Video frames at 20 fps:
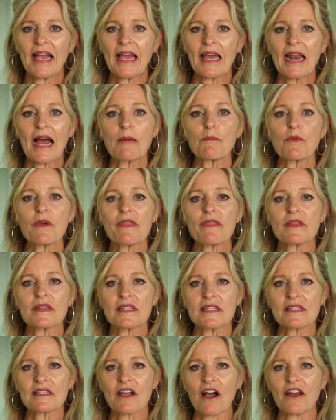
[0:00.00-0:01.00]
and I'm with the
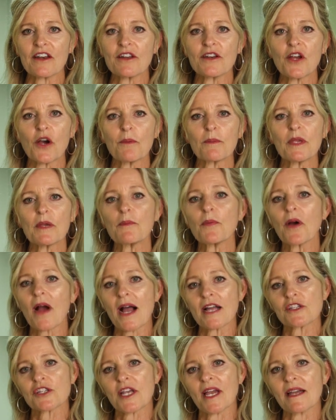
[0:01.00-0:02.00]
Dysautonomia
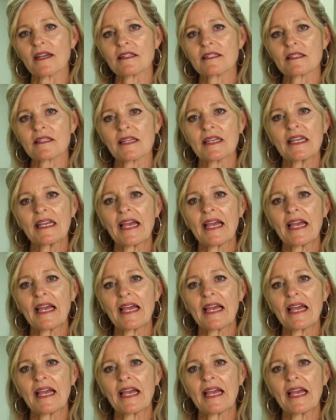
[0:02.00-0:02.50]
Project